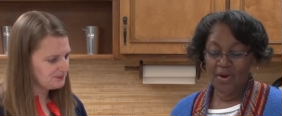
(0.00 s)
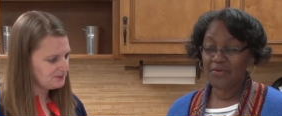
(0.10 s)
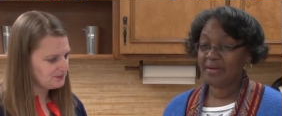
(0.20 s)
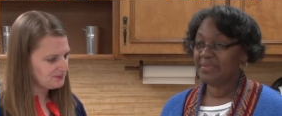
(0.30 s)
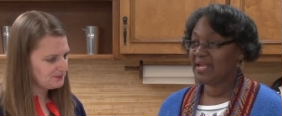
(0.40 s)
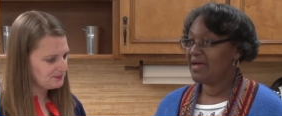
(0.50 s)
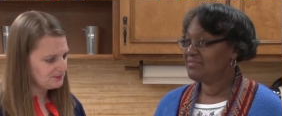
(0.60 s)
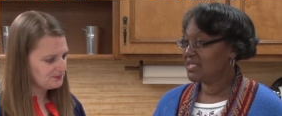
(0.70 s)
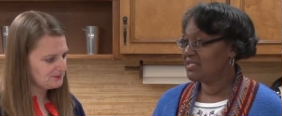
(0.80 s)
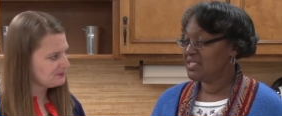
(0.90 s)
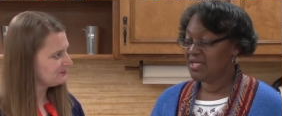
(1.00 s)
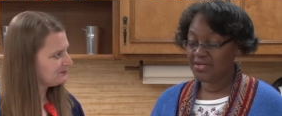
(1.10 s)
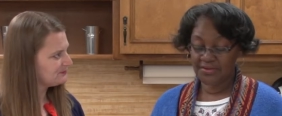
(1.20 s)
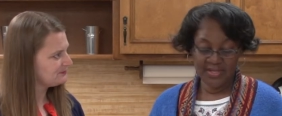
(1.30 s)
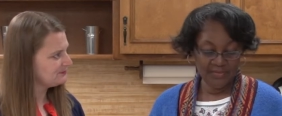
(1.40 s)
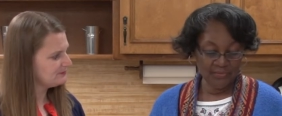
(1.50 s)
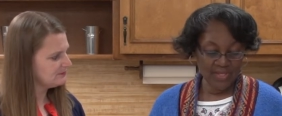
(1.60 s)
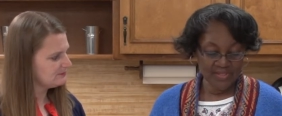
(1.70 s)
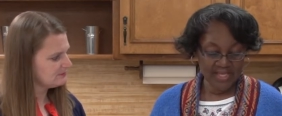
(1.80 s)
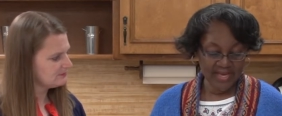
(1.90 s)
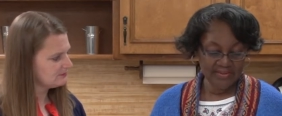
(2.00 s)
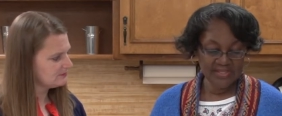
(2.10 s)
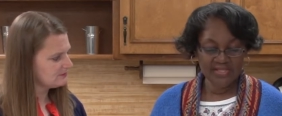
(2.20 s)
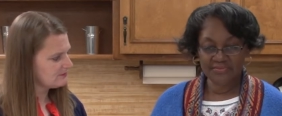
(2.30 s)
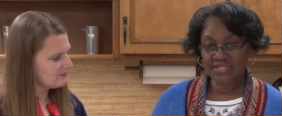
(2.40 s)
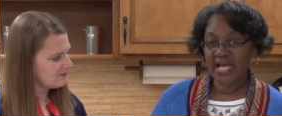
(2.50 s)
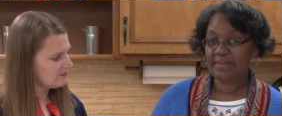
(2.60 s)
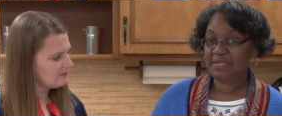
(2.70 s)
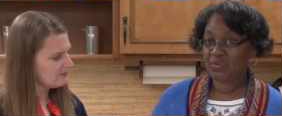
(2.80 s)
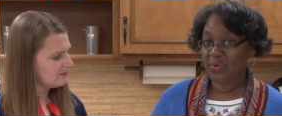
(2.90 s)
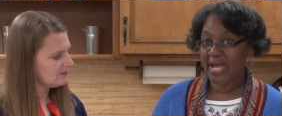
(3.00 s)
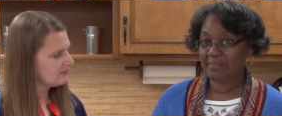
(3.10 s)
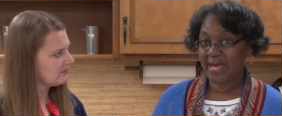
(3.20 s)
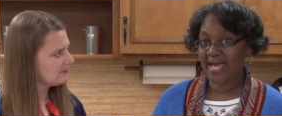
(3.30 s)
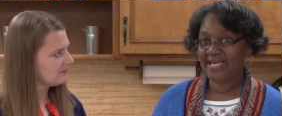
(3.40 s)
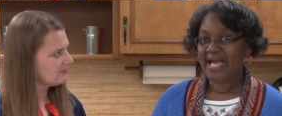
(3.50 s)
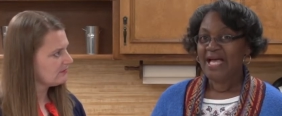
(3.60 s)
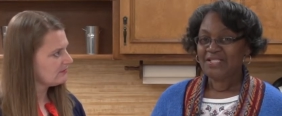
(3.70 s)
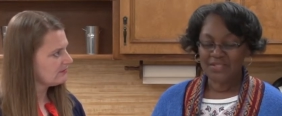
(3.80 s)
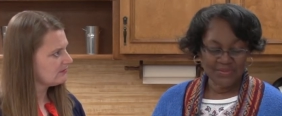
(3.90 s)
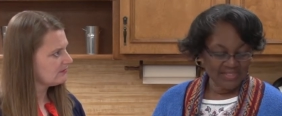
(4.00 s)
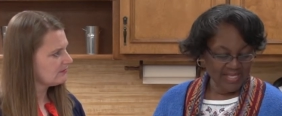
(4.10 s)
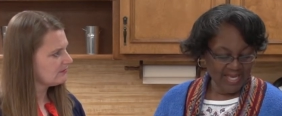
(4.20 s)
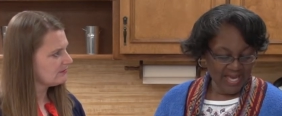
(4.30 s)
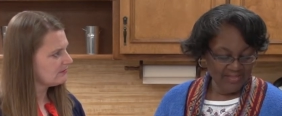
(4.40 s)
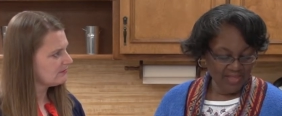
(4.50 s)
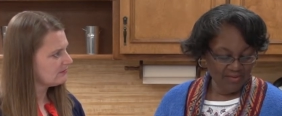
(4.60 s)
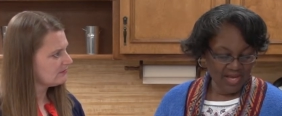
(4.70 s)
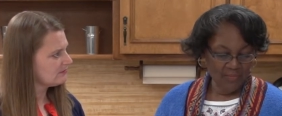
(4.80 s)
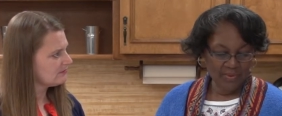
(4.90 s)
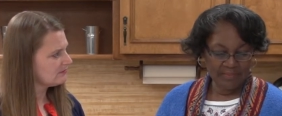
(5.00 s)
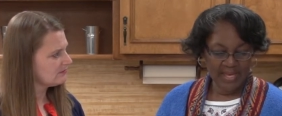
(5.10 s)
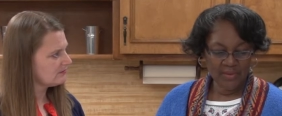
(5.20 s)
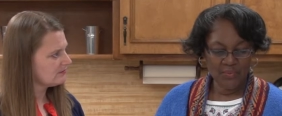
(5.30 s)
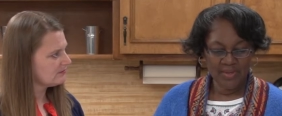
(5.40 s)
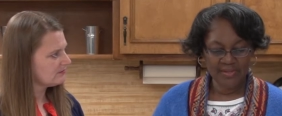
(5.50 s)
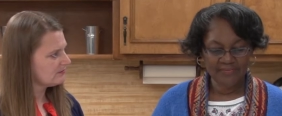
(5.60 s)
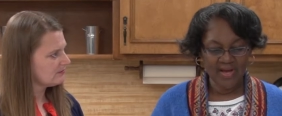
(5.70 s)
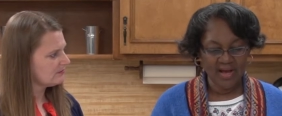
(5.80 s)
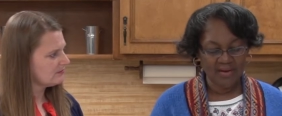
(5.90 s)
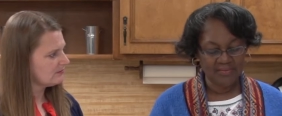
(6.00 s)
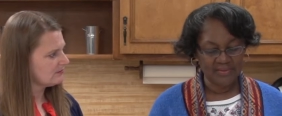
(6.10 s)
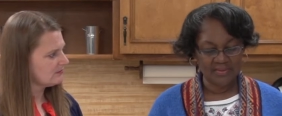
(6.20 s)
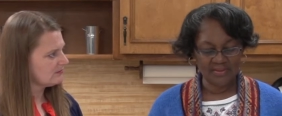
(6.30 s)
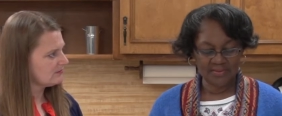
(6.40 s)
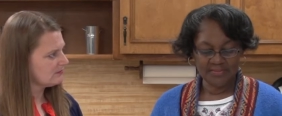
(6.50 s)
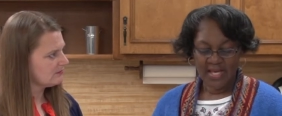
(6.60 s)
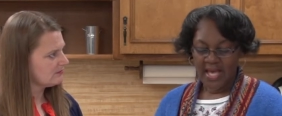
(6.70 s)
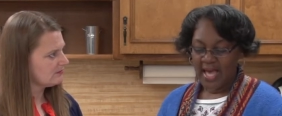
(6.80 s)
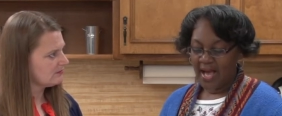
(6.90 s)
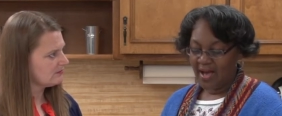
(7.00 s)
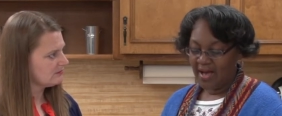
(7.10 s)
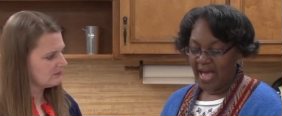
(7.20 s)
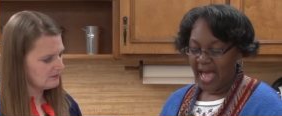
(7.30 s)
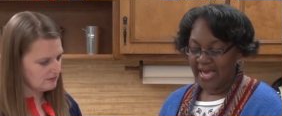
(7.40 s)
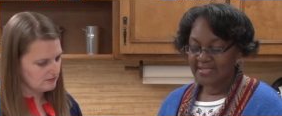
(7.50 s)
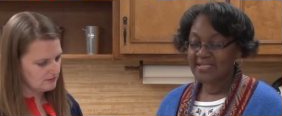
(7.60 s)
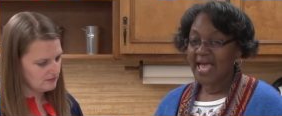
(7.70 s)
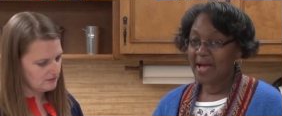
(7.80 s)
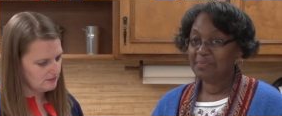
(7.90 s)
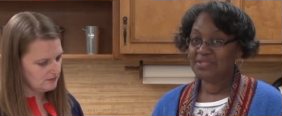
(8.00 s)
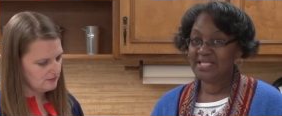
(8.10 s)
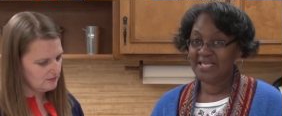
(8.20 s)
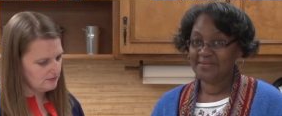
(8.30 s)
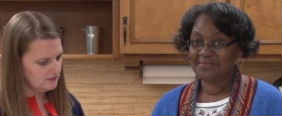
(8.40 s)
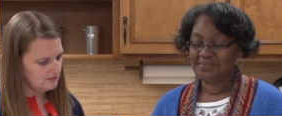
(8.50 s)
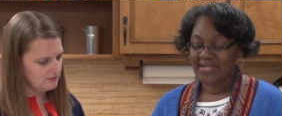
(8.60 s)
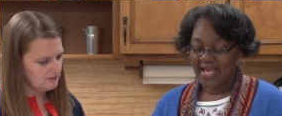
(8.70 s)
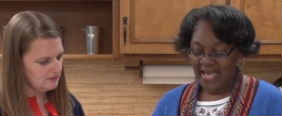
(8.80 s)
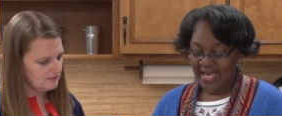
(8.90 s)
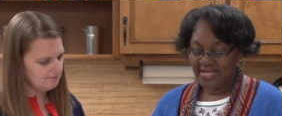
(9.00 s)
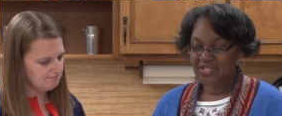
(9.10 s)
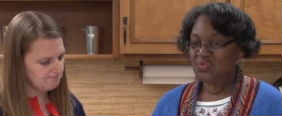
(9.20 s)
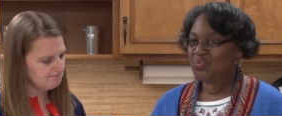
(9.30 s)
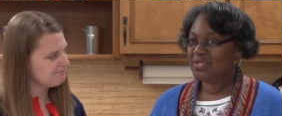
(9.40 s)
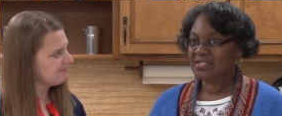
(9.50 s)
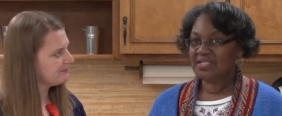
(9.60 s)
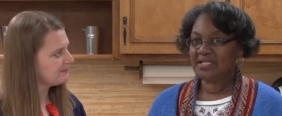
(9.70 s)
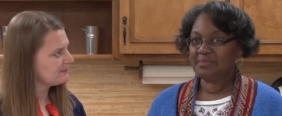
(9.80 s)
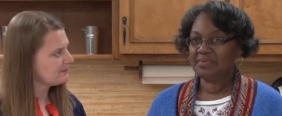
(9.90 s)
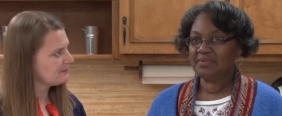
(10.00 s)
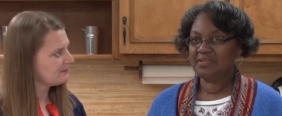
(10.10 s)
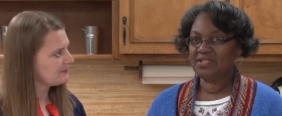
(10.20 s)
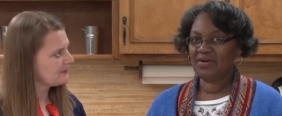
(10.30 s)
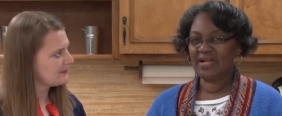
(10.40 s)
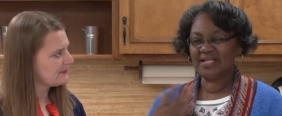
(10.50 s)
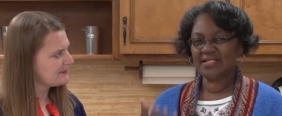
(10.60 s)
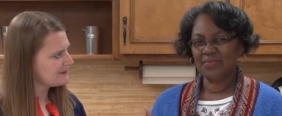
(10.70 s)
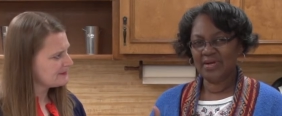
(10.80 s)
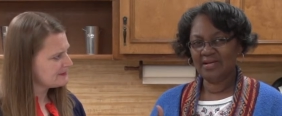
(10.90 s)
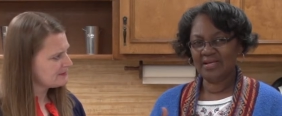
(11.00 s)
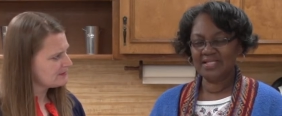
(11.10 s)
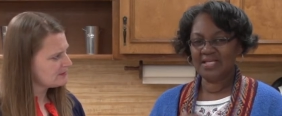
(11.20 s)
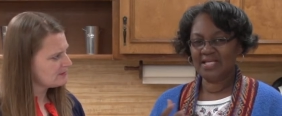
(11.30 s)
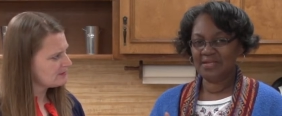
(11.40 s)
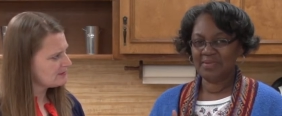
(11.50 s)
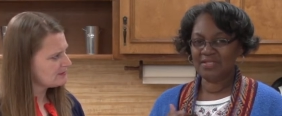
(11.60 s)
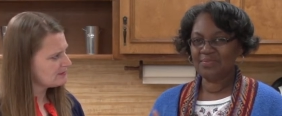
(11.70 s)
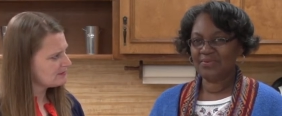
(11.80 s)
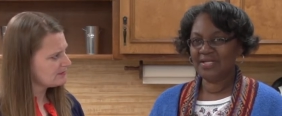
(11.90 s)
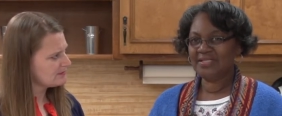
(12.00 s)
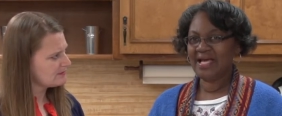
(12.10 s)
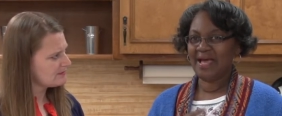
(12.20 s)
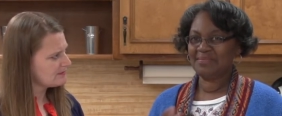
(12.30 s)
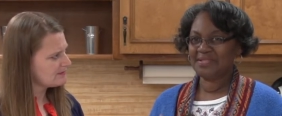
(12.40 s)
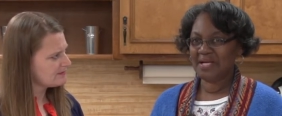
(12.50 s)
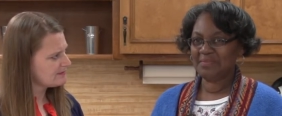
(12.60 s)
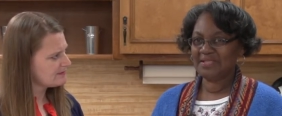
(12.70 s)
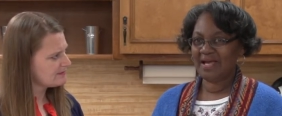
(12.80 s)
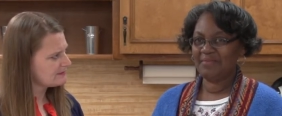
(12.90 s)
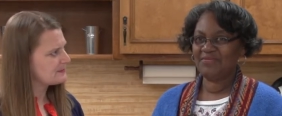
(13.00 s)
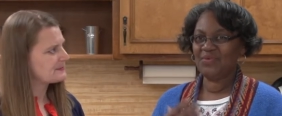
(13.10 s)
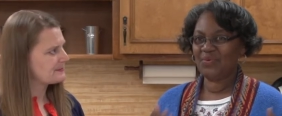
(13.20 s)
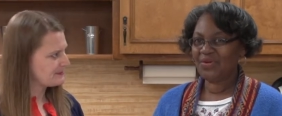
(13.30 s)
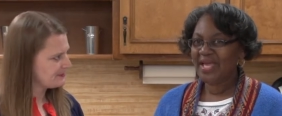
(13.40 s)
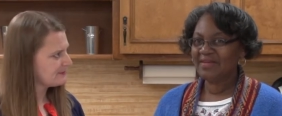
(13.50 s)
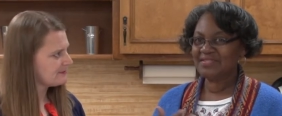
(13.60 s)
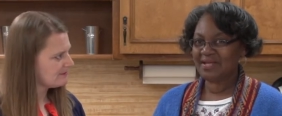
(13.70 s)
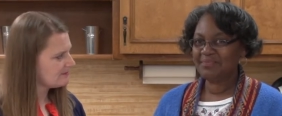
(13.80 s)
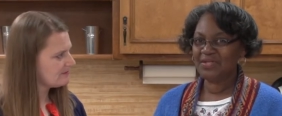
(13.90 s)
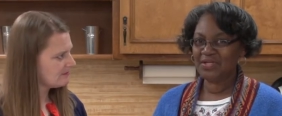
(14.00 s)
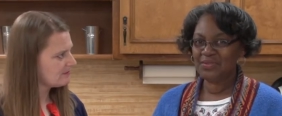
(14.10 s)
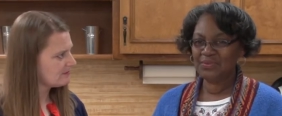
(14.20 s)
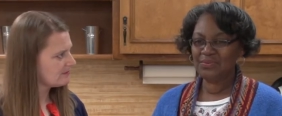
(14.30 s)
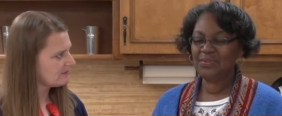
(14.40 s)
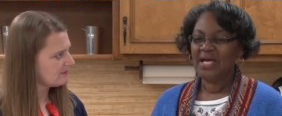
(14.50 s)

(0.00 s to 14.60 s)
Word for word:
Speaker 1: program that I've done here mm -hmm. in mm-hmm. Russell County several times is Right Bite. So today I thought I would make one of our little uh, iced apple tea. Mm-hmm. And it's real simple, you know. And I said, well, it's getting to be springtime, summertime. If you want to have something cool